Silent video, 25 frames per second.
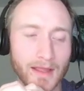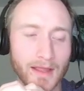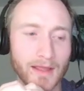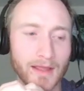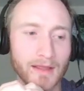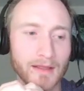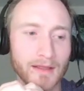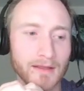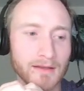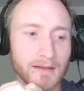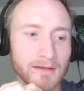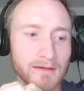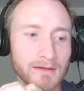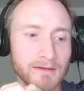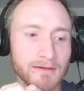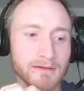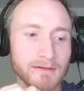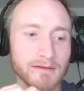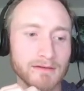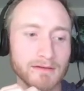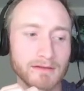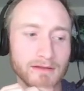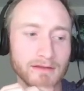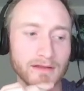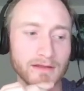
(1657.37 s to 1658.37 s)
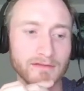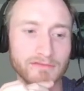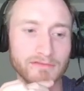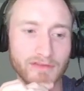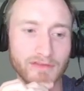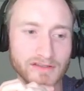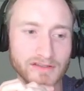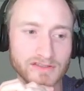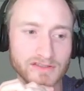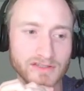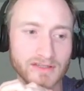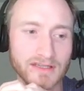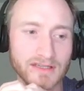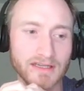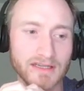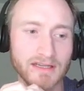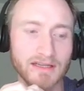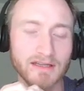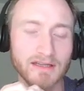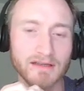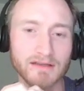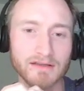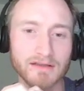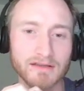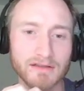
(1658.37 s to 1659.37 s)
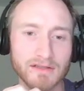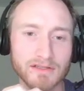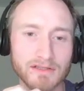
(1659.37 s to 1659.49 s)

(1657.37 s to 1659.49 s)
And eventually,